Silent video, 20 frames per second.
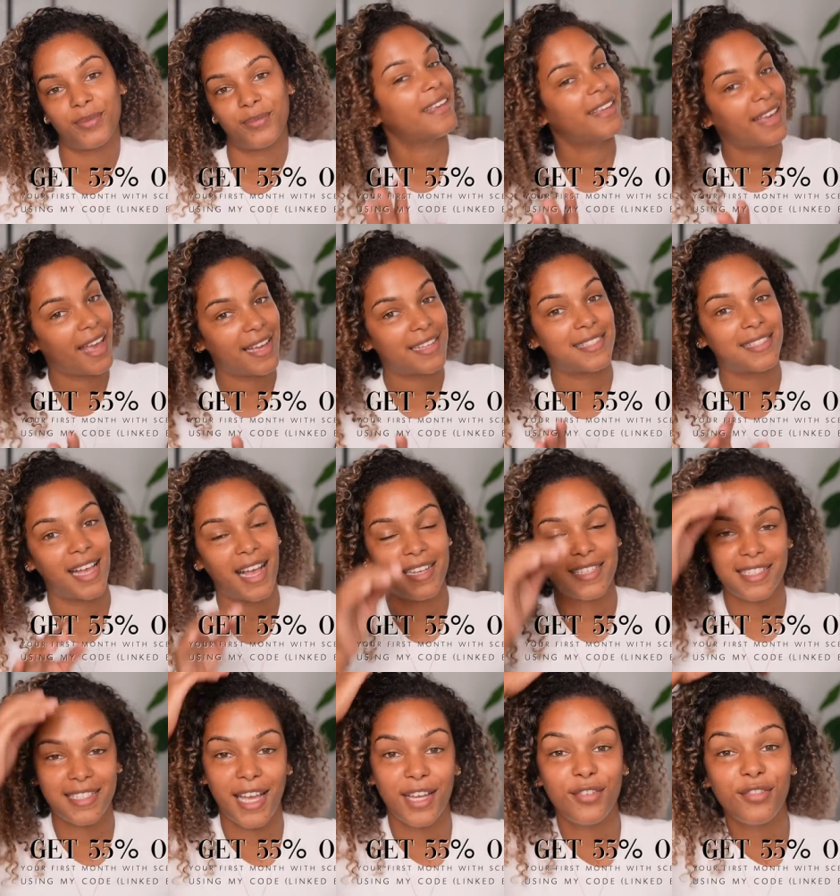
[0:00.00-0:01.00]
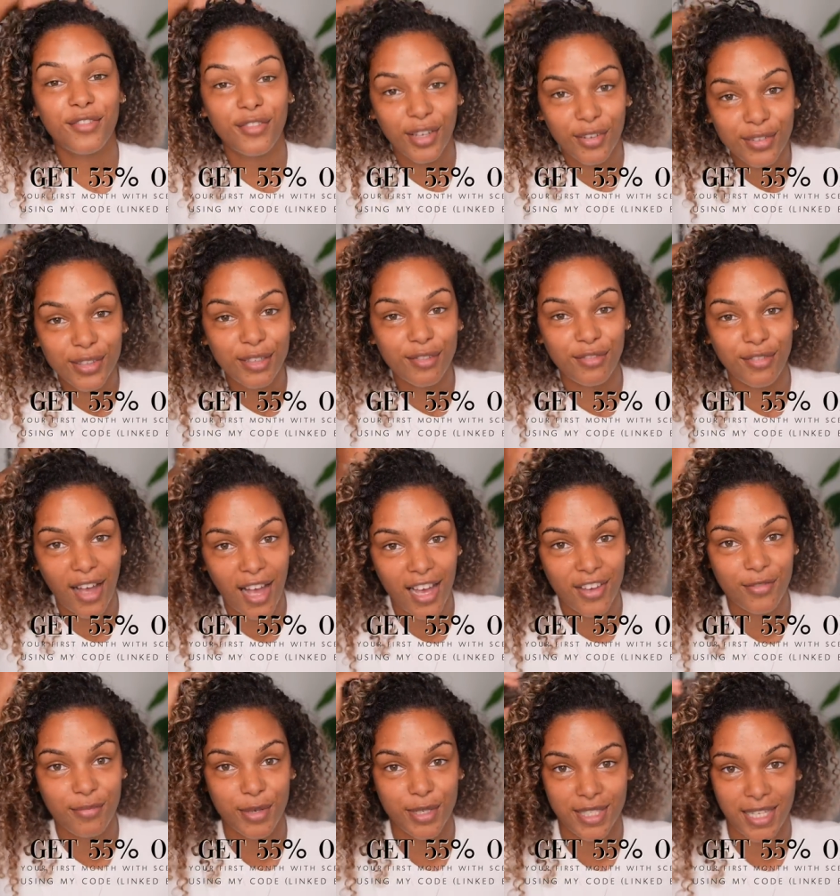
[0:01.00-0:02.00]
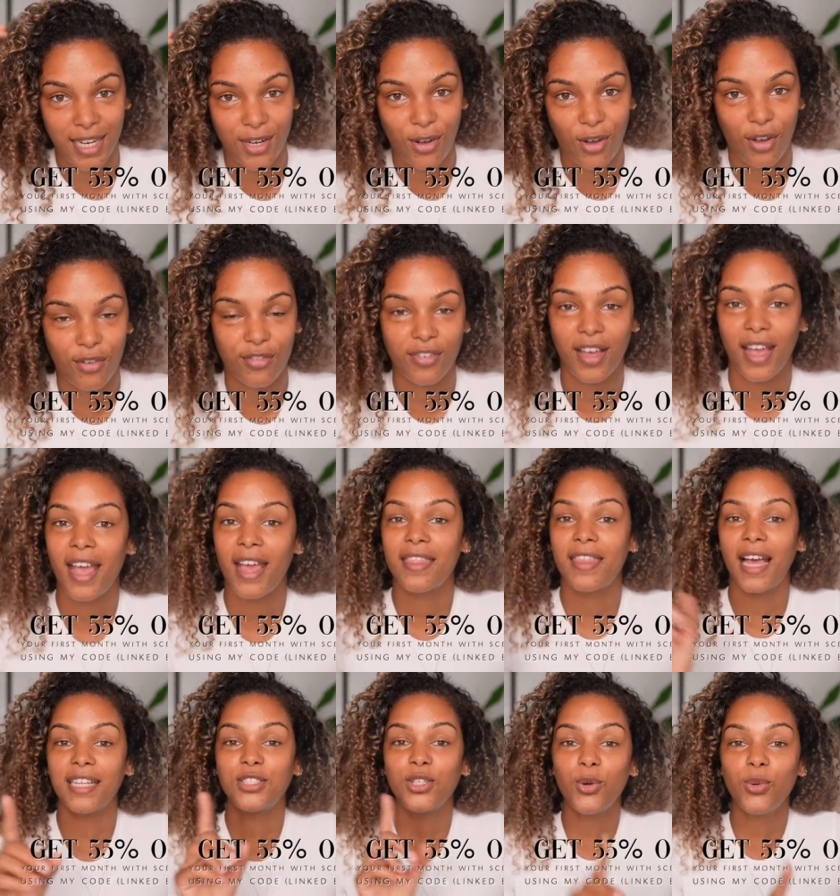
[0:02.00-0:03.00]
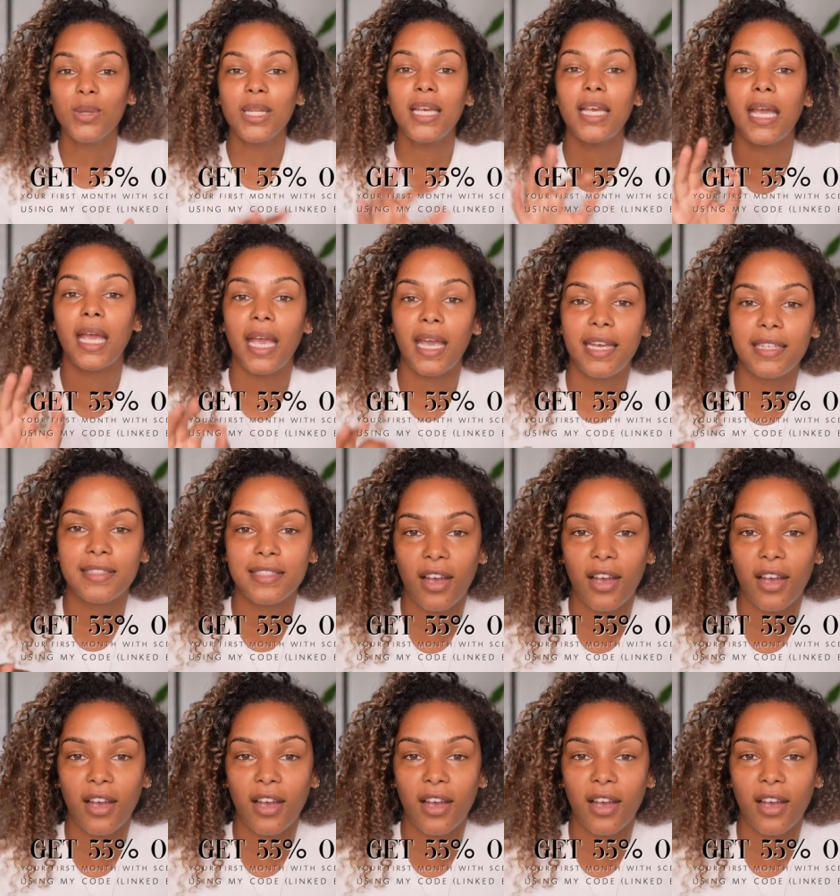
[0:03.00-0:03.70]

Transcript: Yes, I said fifty-five percent off. That's only eight